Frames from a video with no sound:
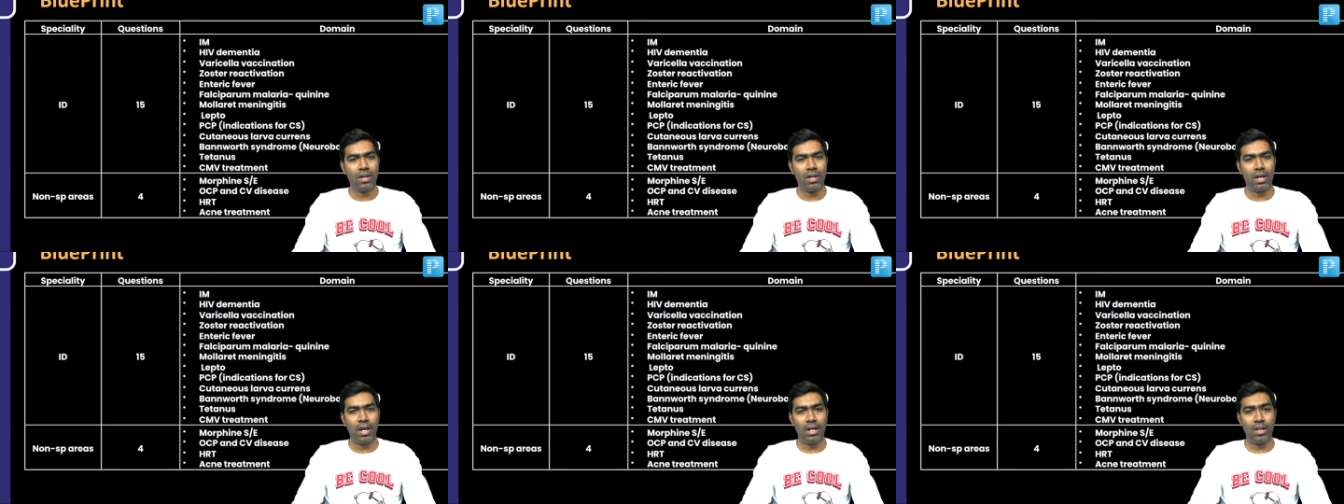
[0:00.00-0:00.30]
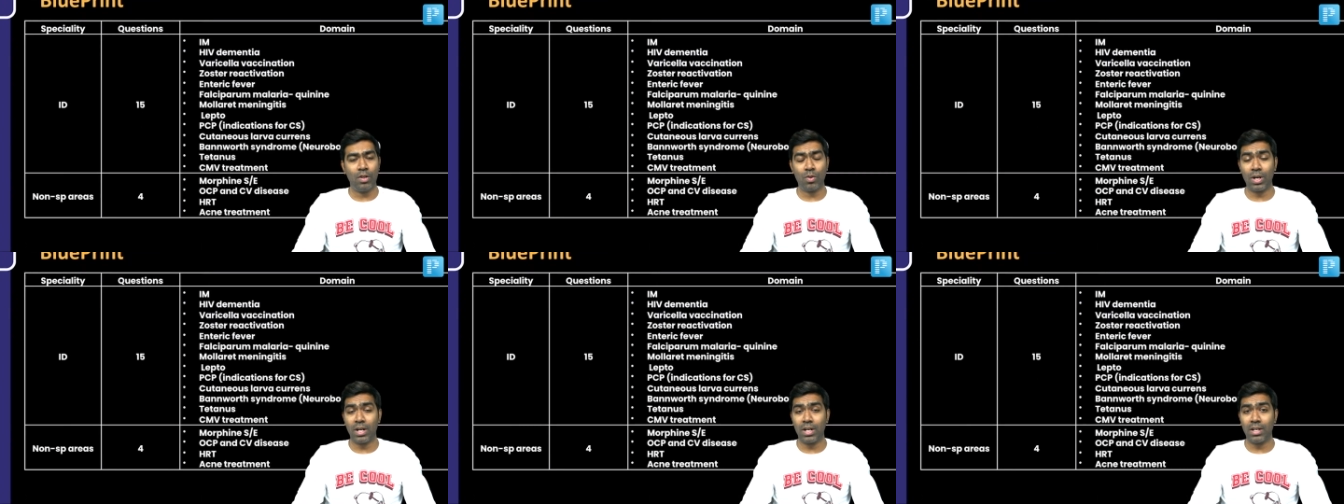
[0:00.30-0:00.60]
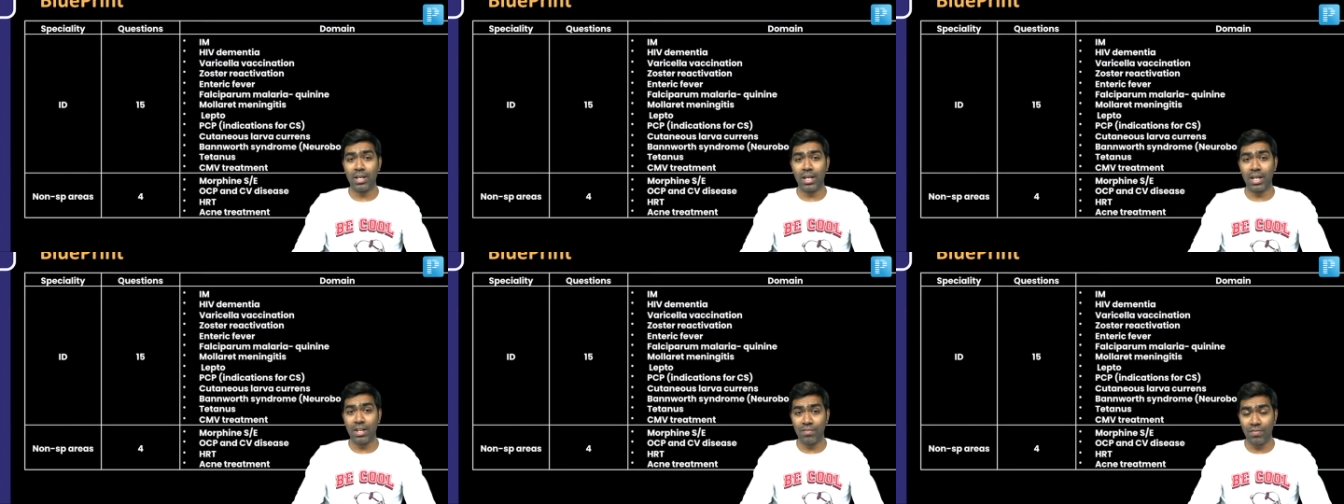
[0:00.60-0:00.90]
And look at
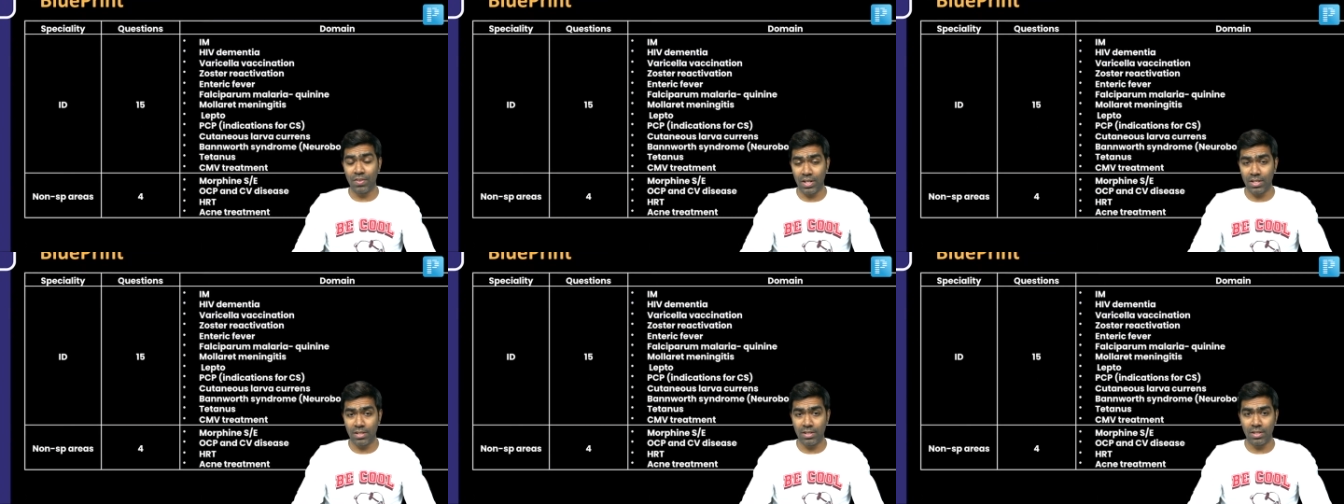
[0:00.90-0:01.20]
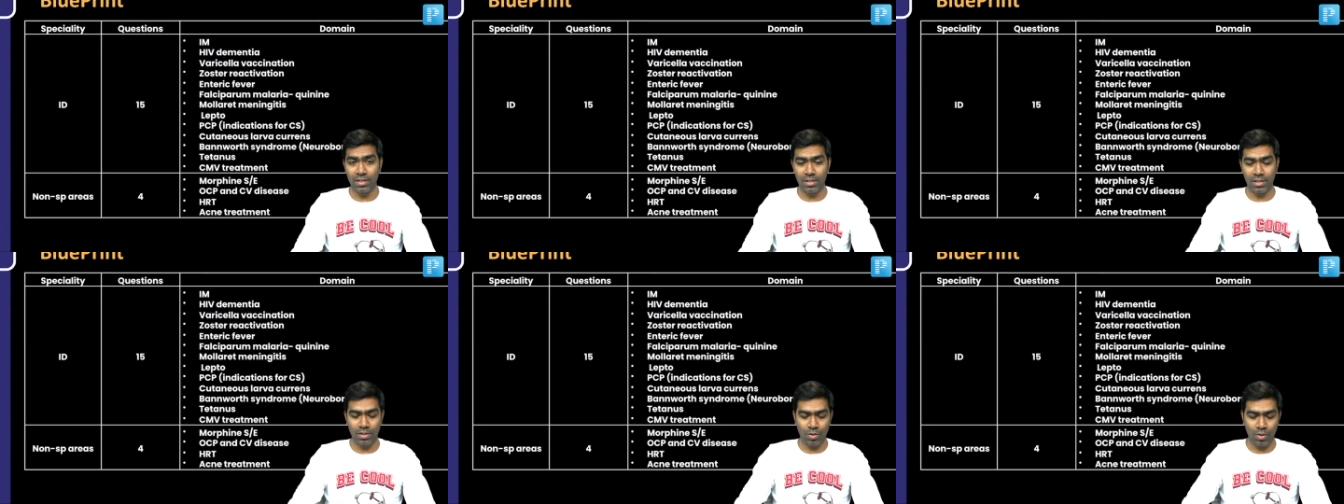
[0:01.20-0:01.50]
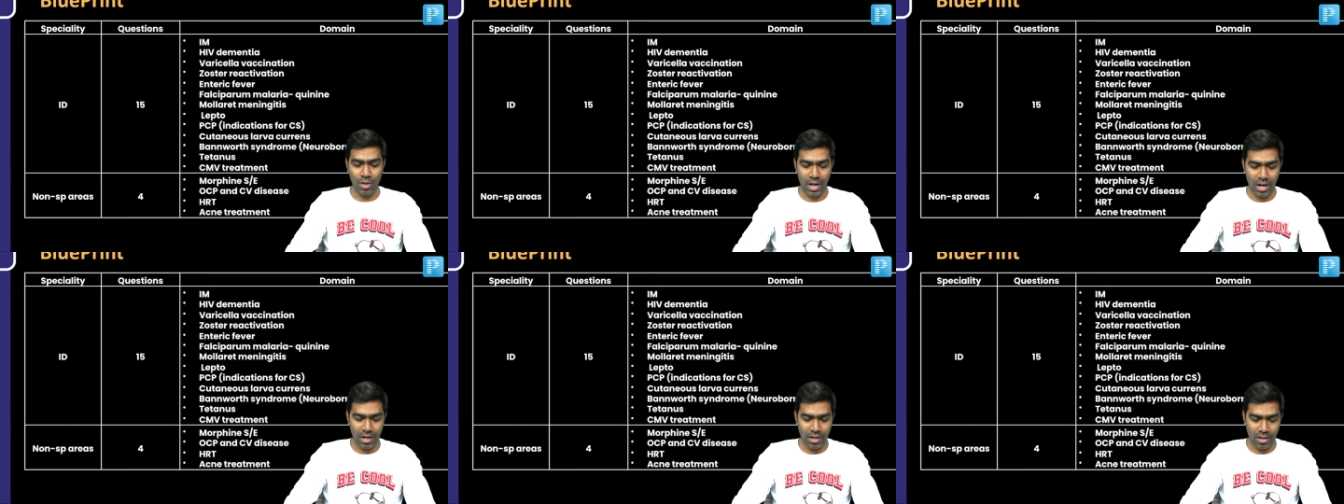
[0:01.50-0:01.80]
infectious disease, you
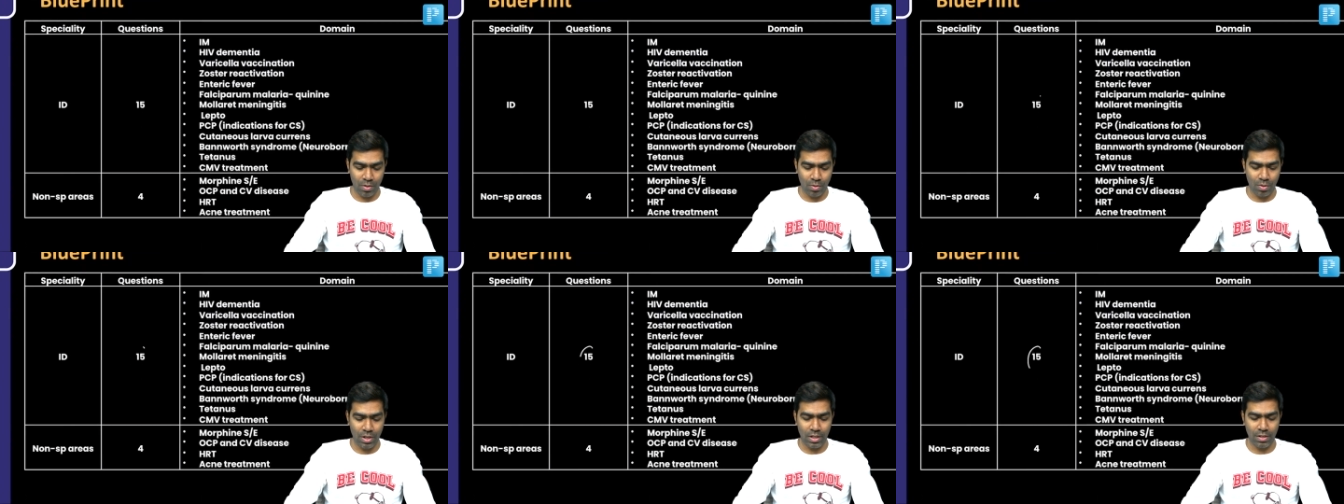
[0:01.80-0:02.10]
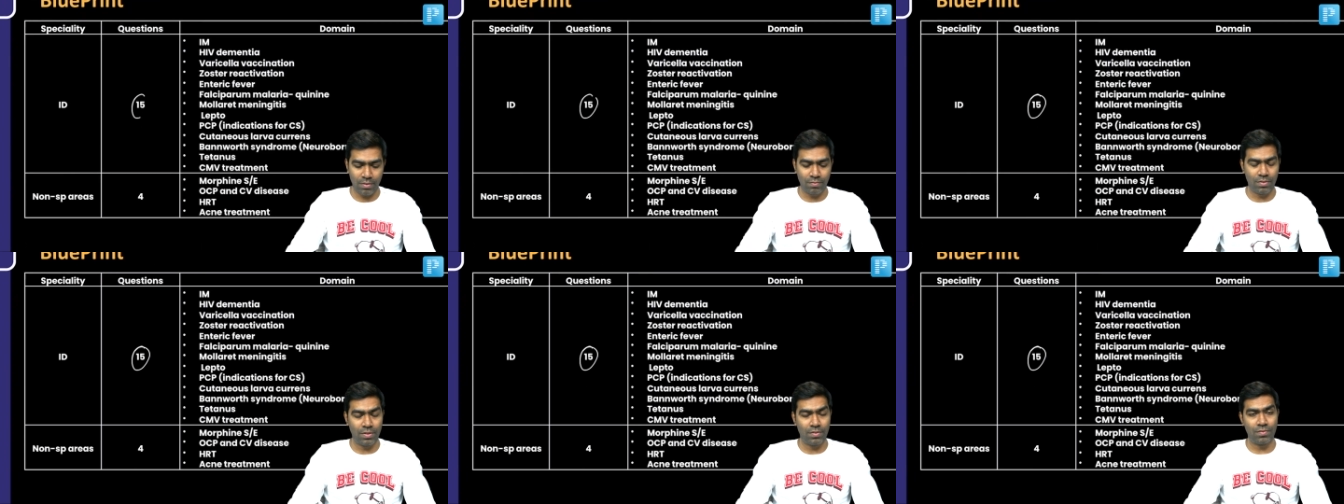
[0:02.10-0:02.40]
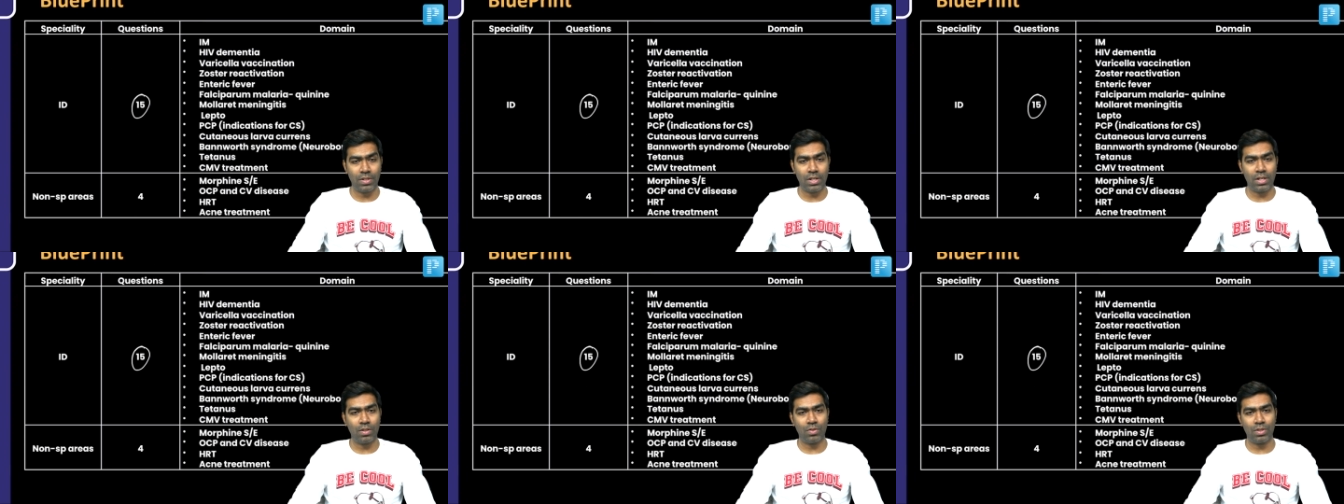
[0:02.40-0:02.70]
had around like
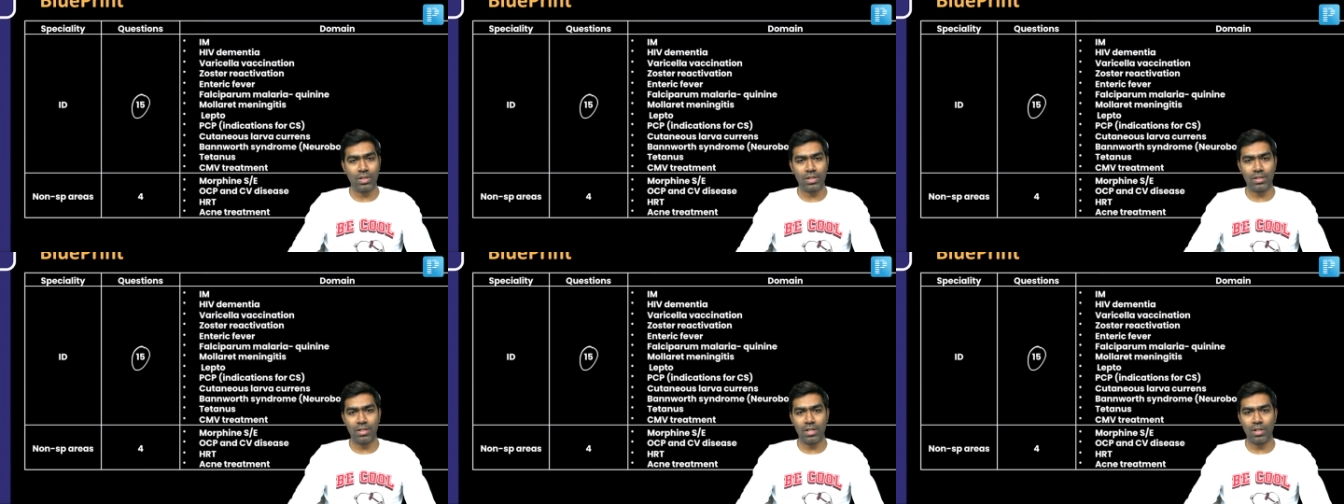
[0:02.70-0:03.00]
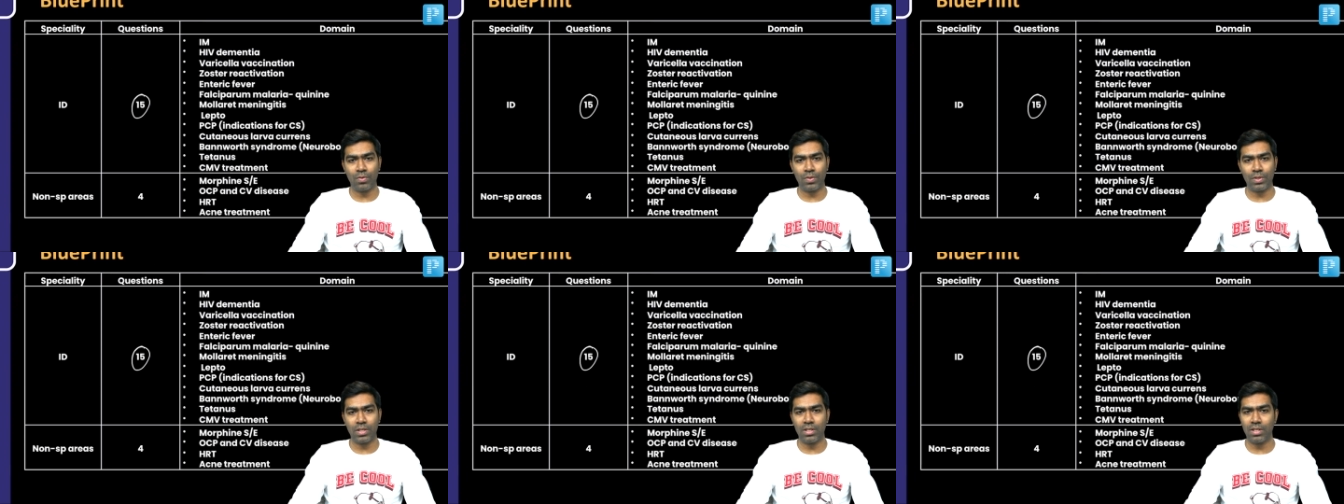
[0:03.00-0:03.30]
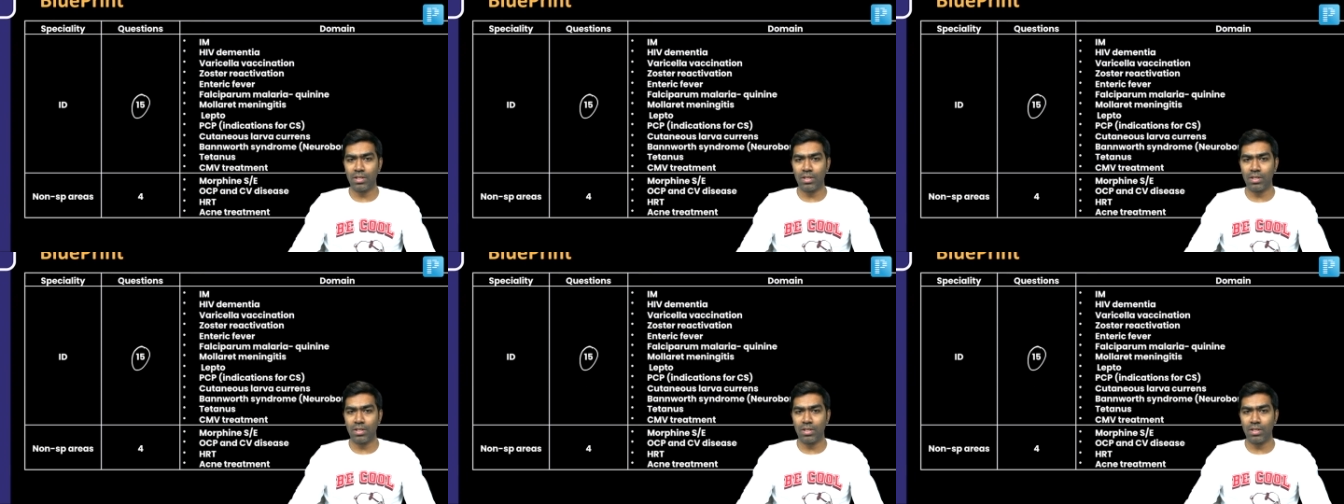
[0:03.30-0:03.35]
15 to 16 questions,